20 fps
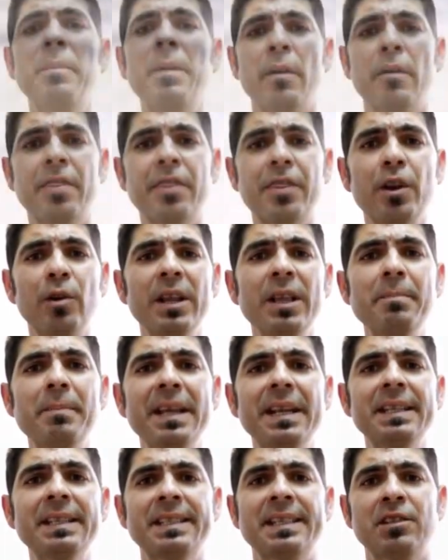about 30
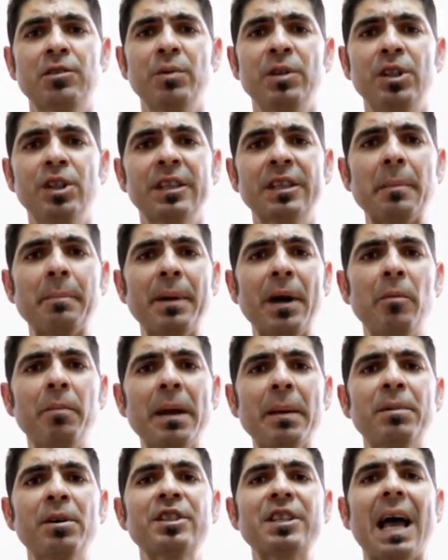minutes since we took the bell
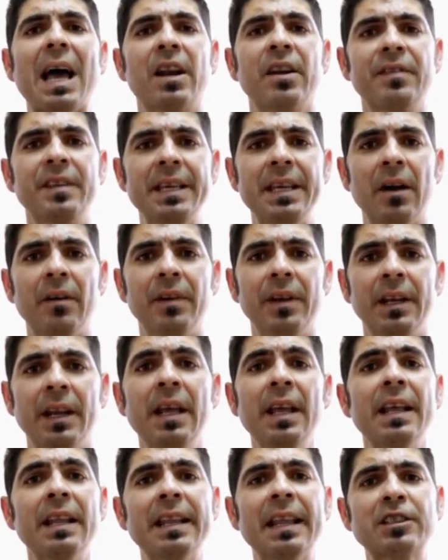peppers out of the oven.
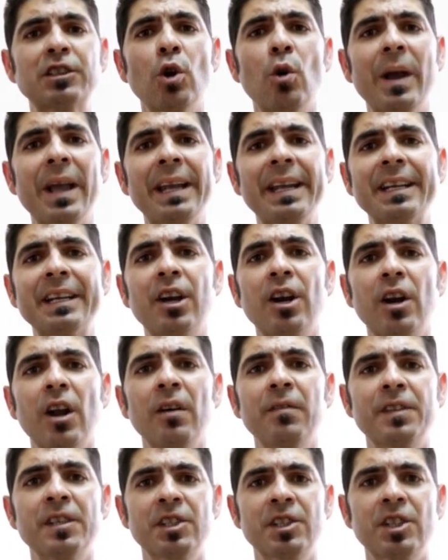Let's go ahead and cut
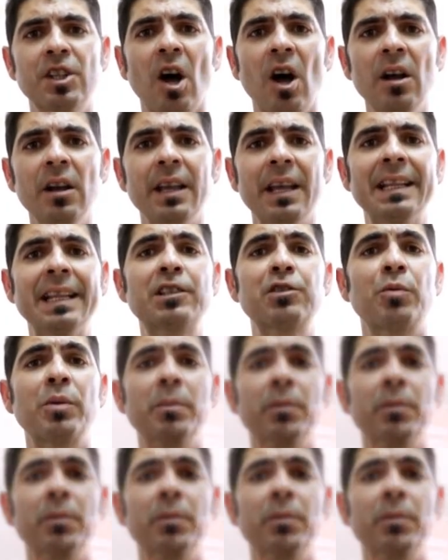off the stalk and let's